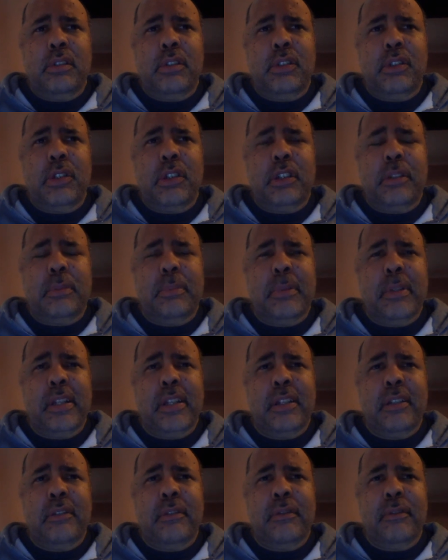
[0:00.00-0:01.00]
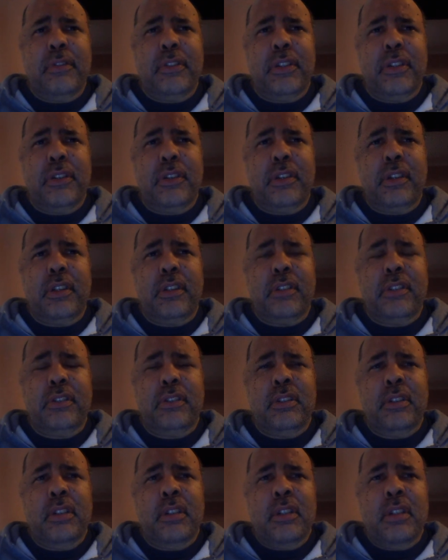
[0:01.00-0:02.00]
to explain a few
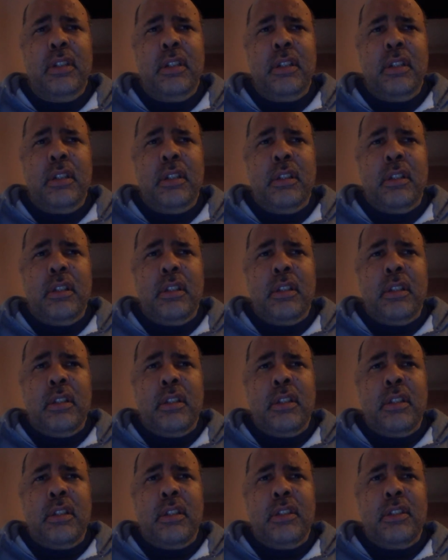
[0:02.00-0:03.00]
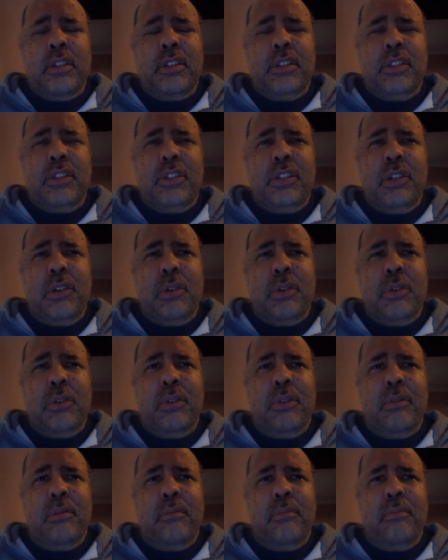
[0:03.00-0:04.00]
things.
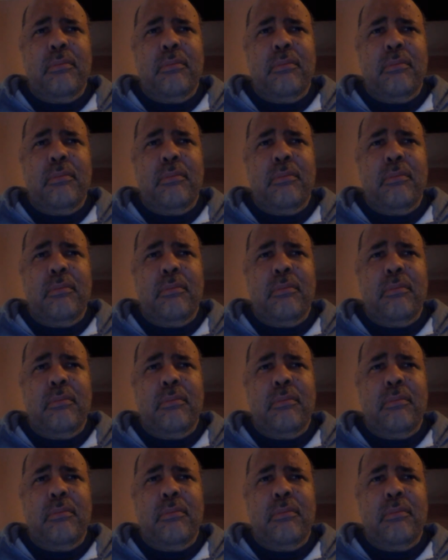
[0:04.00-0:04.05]
So